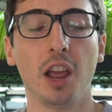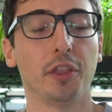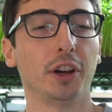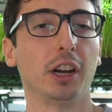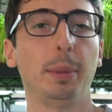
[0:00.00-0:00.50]

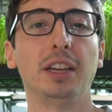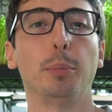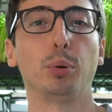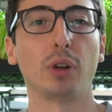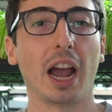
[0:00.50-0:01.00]
They're gonna be
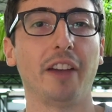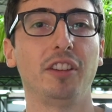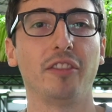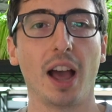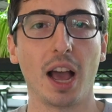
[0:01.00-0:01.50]
deprived
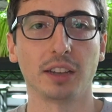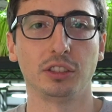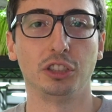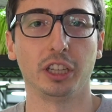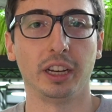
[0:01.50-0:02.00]
of
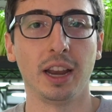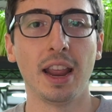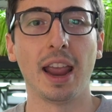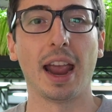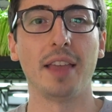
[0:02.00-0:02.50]
oxygen,
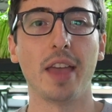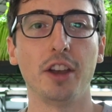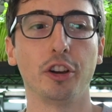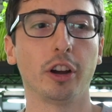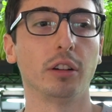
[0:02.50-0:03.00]
and
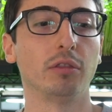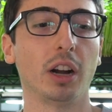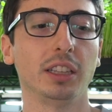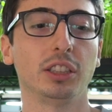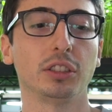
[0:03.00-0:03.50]
then you're gonna
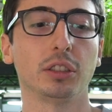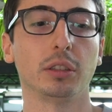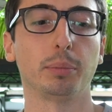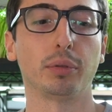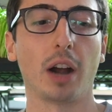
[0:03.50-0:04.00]
run into
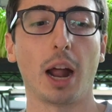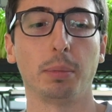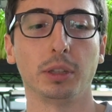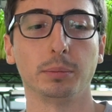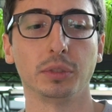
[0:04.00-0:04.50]
certain
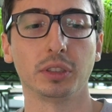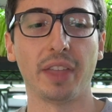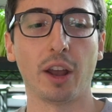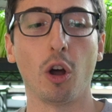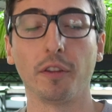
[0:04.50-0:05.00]
problems
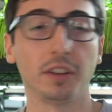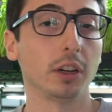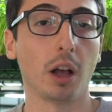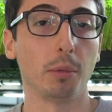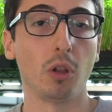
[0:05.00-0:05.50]
that often
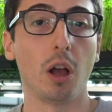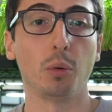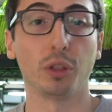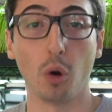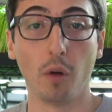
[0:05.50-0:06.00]
come along
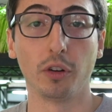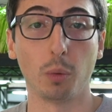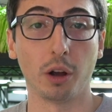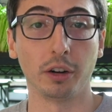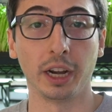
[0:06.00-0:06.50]
with
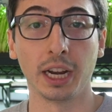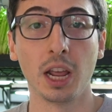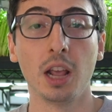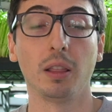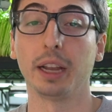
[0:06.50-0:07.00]
overwatering,
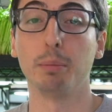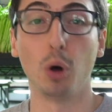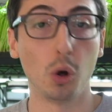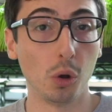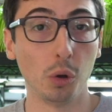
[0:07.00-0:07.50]
like
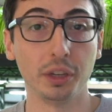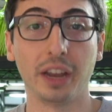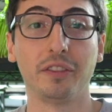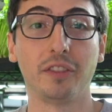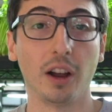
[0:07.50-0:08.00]
mold
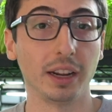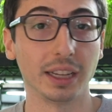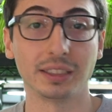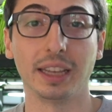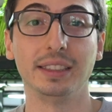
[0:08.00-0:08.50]
and
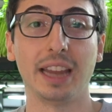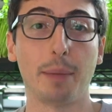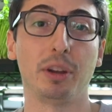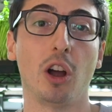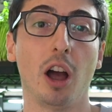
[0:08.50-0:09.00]
fungus and
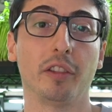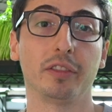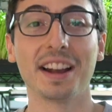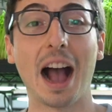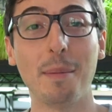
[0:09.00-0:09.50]
damping
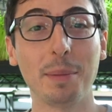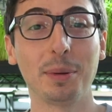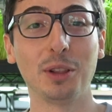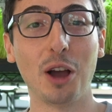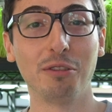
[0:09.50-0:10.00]
off. Comment
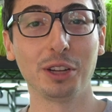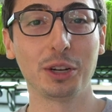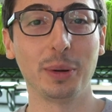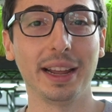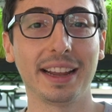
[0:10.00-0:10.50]
below really
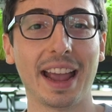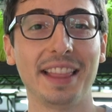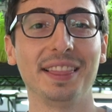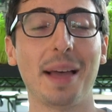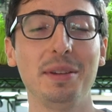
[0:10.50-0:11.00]
quick
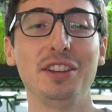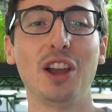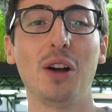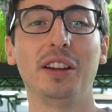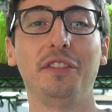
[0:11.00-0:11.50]
and let me
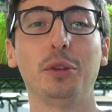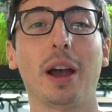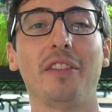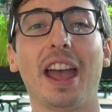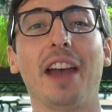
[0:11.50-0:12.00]
know if you
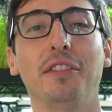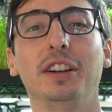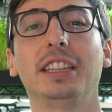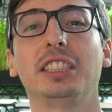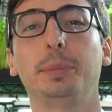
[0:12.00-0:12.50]
have
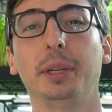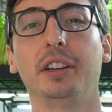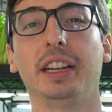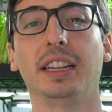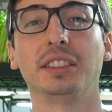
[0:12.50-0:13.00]
ever
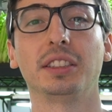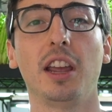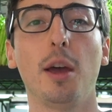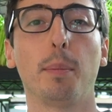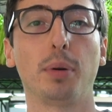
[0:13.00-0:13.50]
experienced
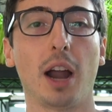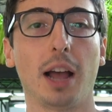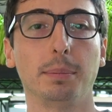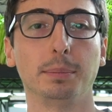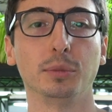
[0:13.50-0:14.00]

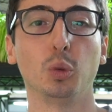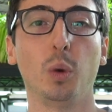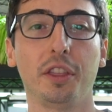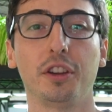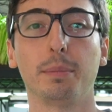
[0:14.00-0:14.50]
problems
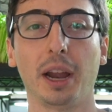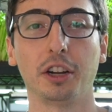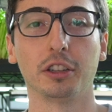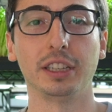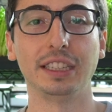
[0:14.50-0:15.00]
with your
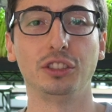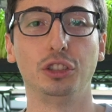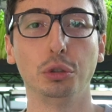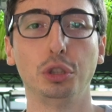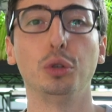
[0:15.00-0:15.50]
microgreens
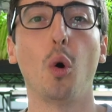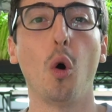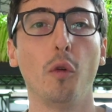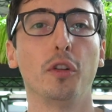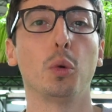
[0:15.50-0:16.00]
due to
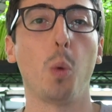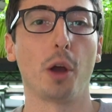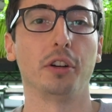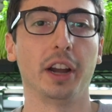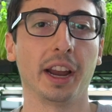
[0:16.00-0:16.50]

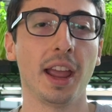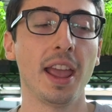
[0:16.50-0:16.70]
overwatering.